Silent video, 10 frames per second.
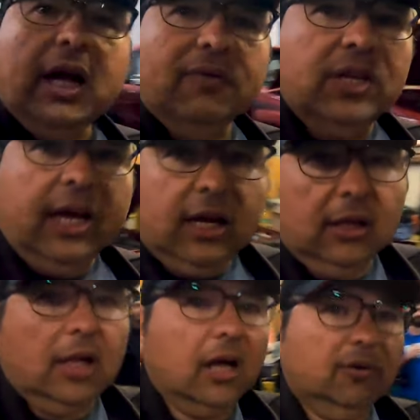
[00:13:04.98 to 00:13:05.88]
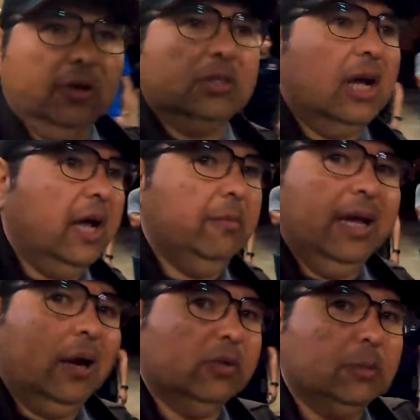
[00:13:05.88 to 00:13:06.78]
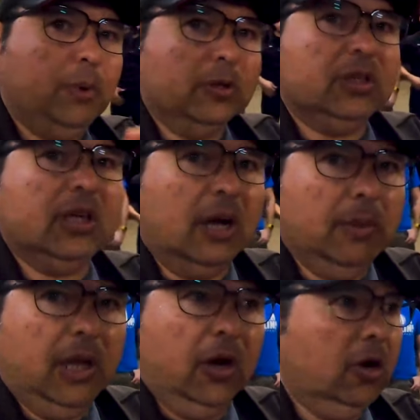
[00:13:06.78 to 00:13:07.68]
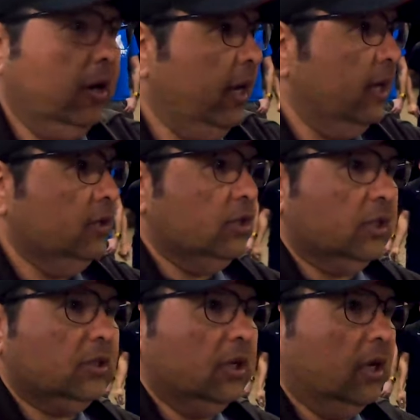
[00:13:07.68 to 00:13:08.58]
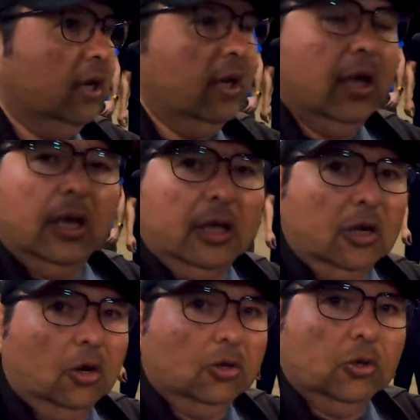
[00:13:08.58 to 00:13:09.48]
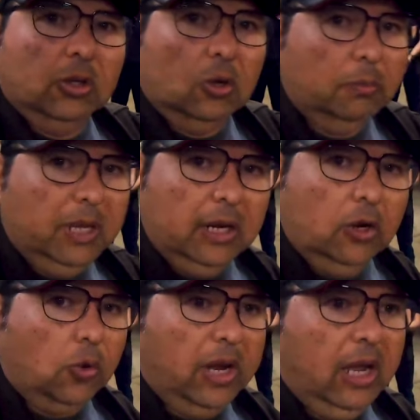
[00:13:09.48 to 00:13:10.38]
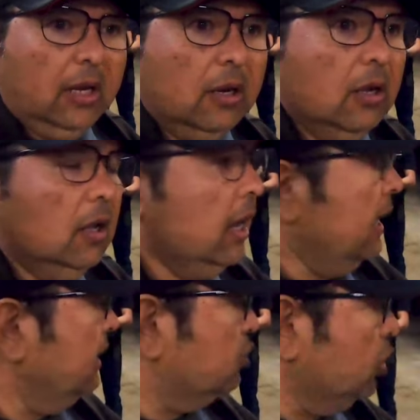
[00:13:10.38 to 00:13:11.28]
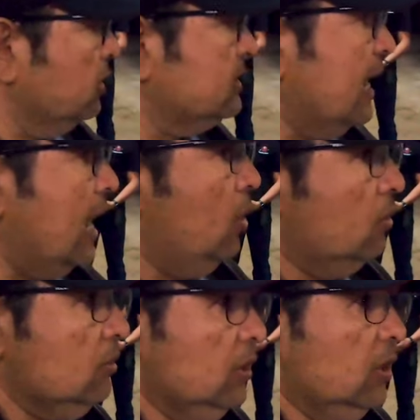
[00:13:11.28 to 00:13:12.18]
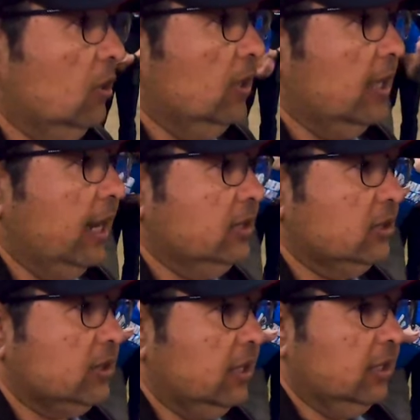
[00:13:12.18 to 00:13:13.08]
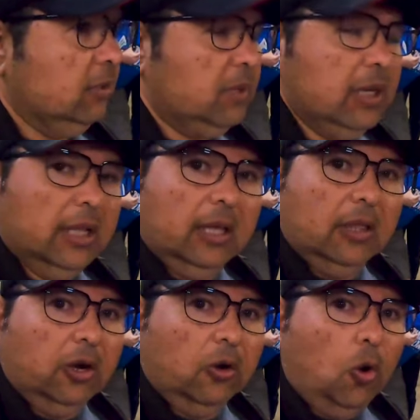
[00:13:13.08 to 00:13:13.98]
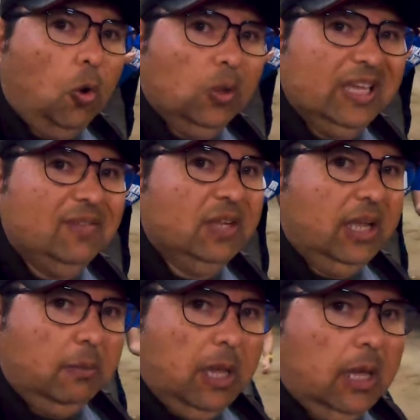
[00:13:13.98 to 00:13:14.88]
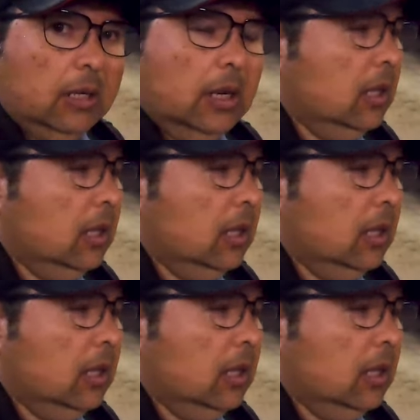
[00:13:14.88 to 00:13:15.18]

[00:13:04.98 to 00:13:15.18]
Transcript: I've taken a lot of their time, man. I was supposed to come here and just, you know, do a little meet and greet. And it turns out, you know, that I just ended up killing their whole evening, man.